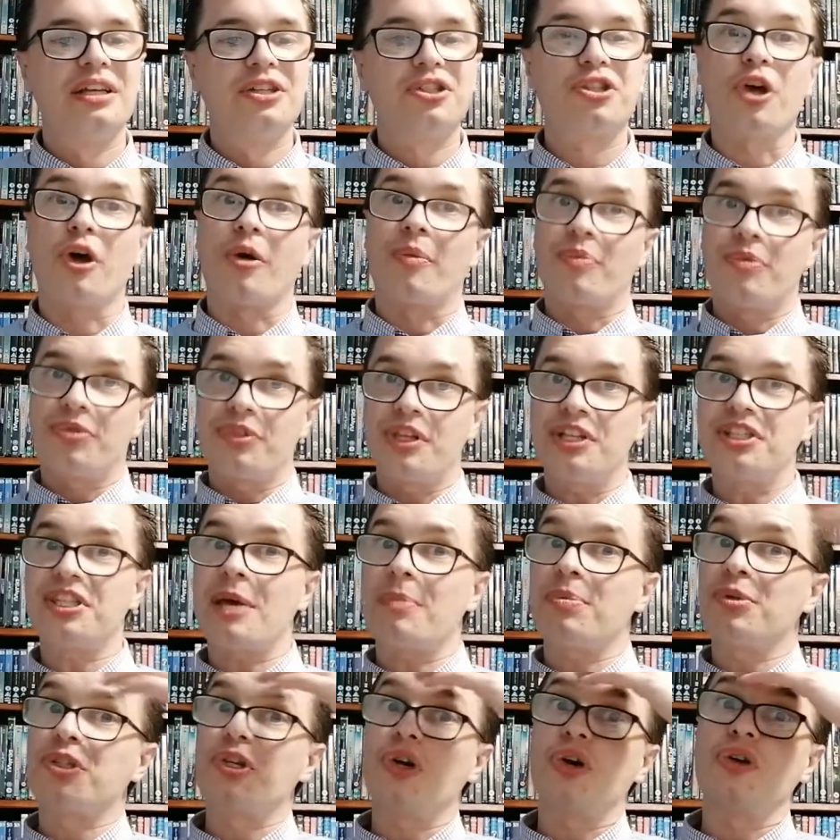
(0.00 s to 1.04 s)
So this
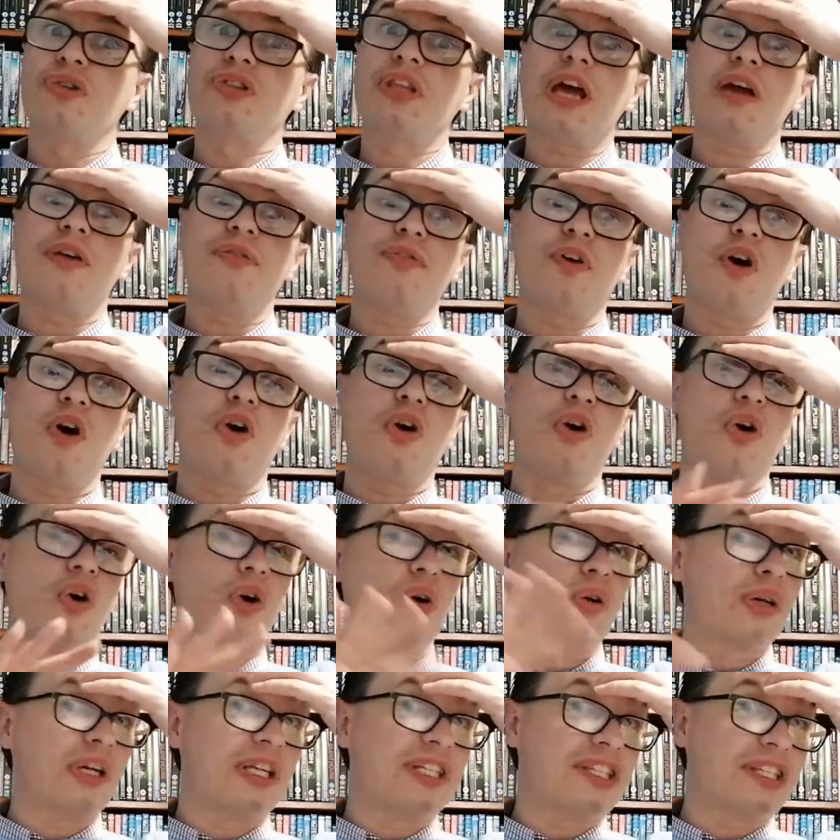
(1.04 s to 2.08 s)
episode, therefore,
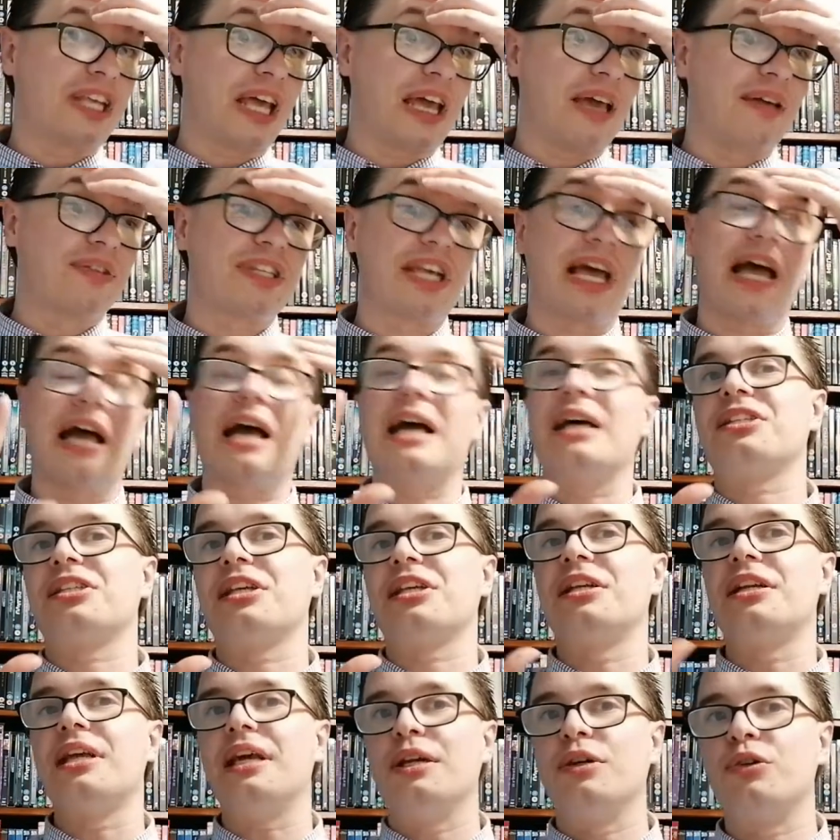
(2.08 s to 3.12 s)
only serves as
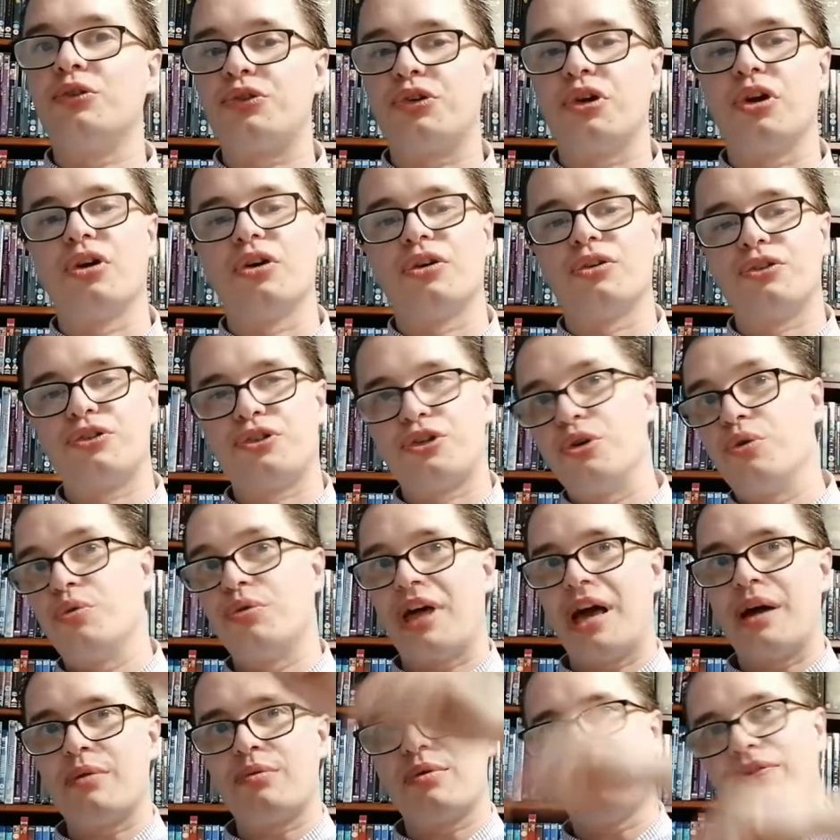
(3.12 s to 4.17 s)
an intro to
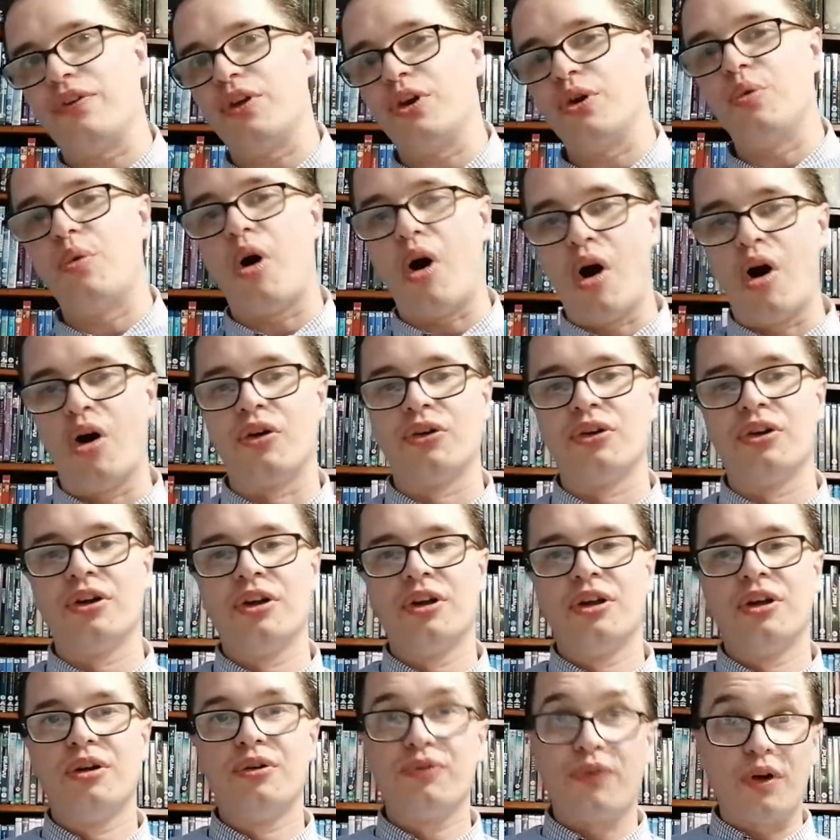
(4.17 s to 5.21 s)
that review on
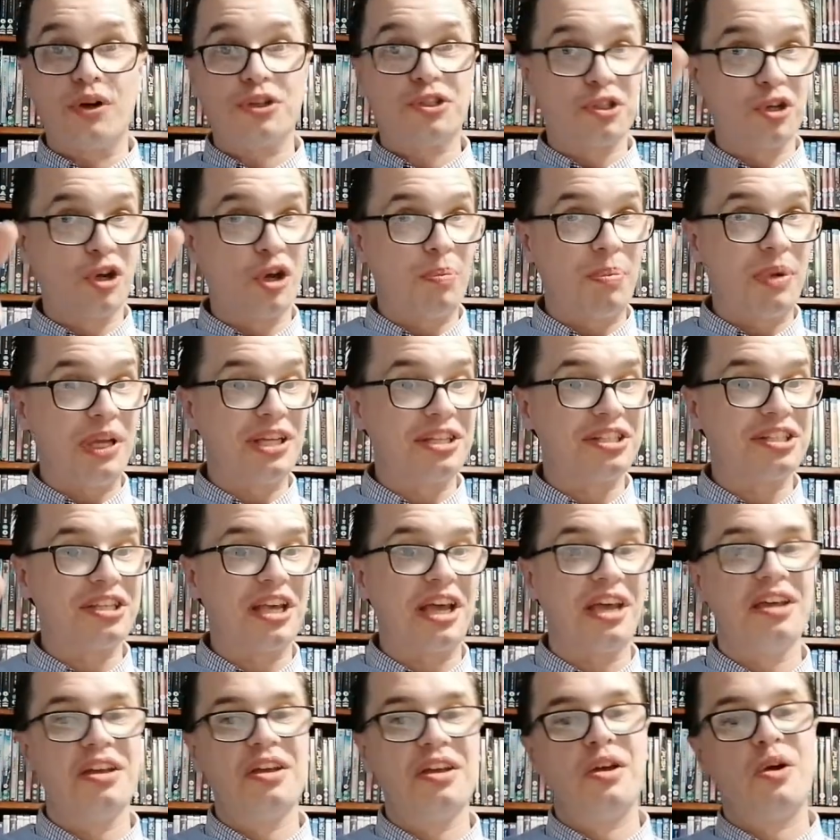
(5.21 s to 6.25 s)
For
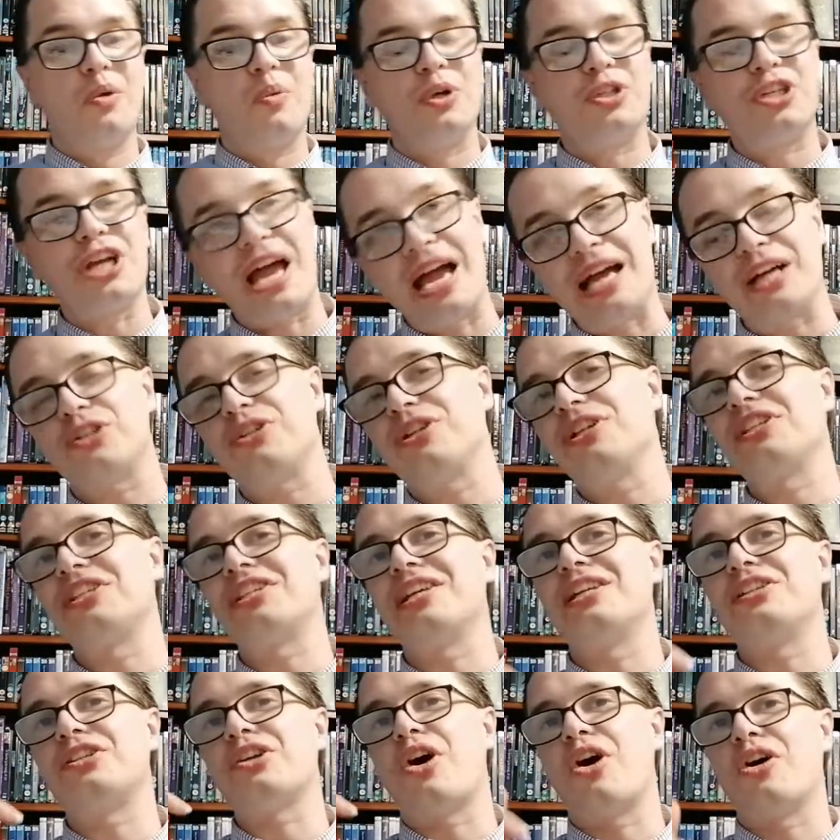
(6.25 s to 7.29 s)
Snowpiercer, which actually
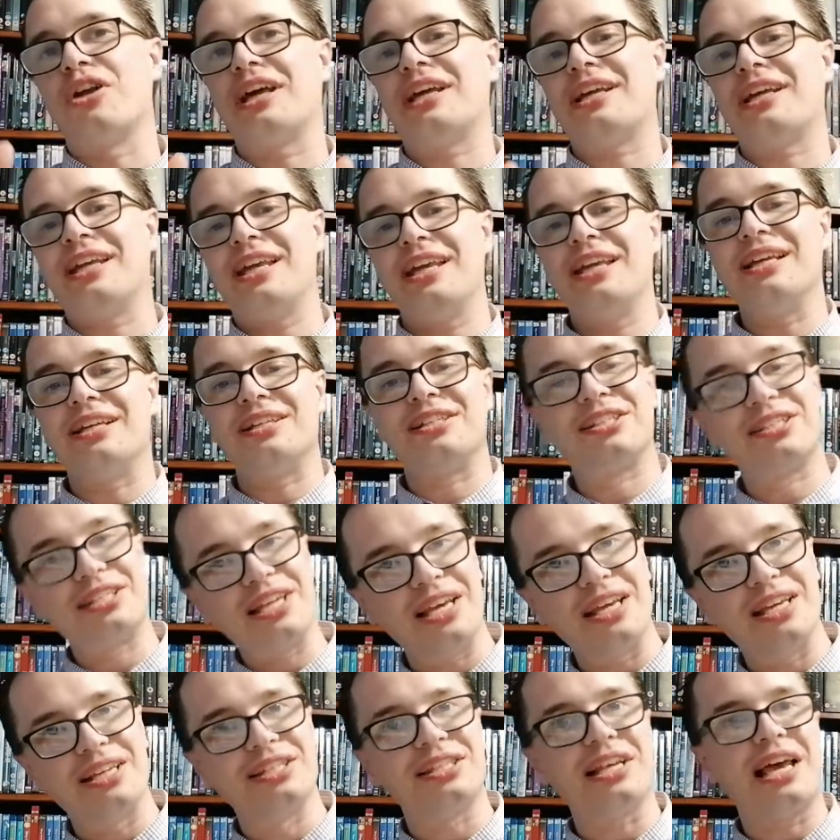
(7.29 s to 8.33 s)
sits on
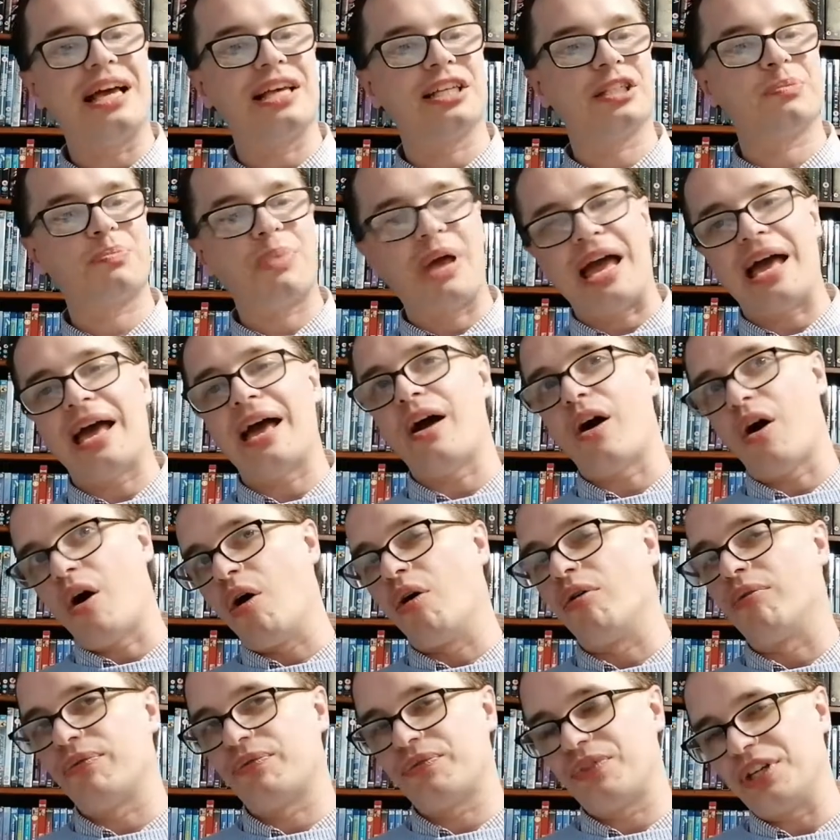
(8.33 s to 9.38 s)
AnkitaSays as part
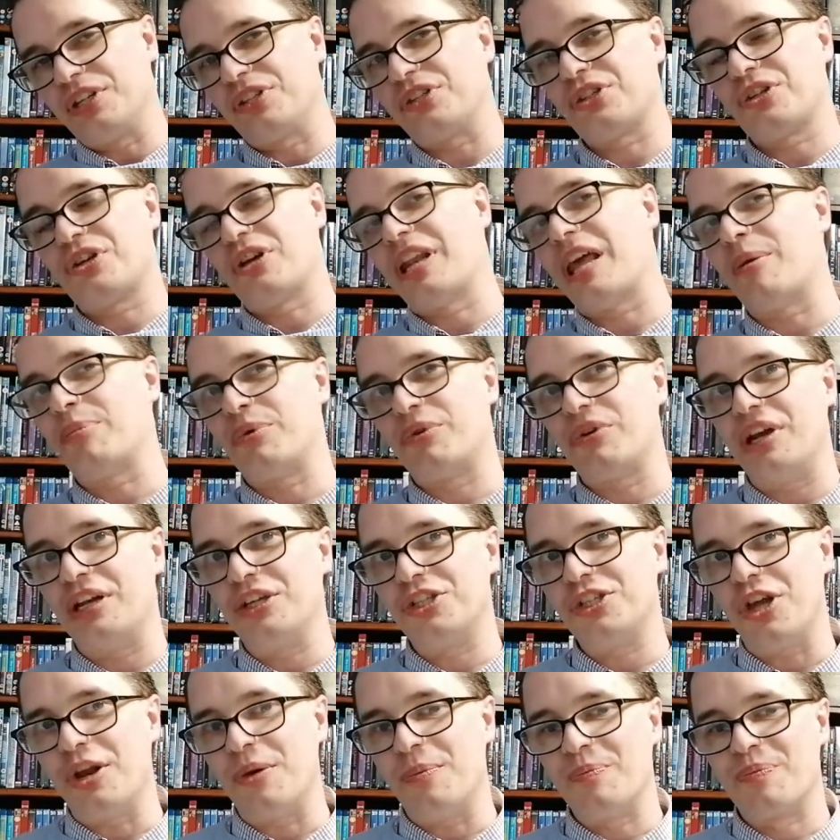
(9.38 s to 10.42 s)
of this
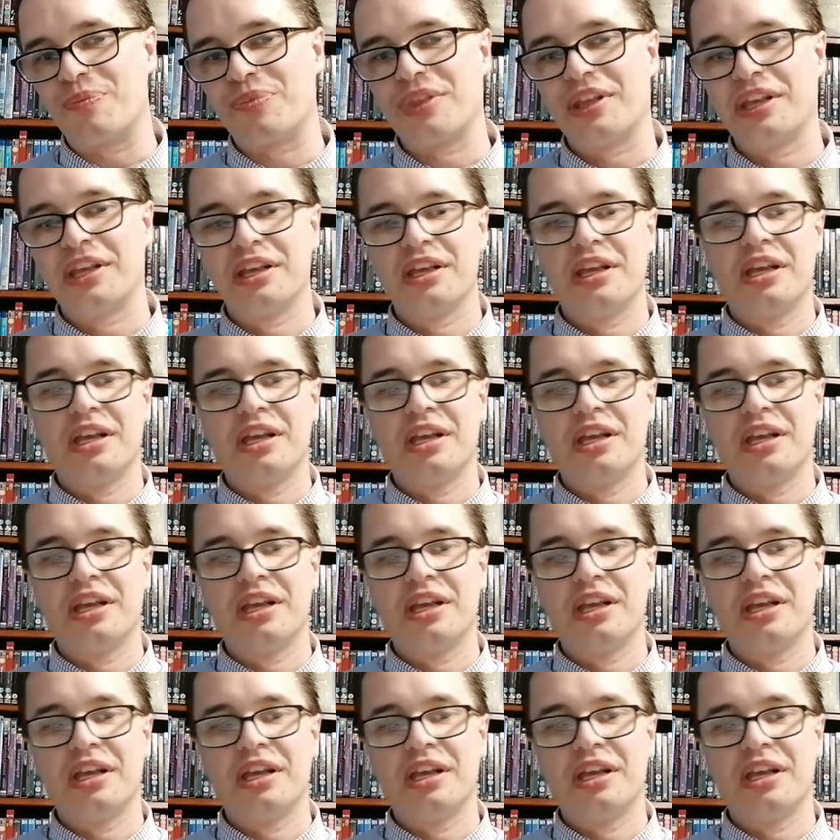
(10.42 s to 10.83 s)
collaboration.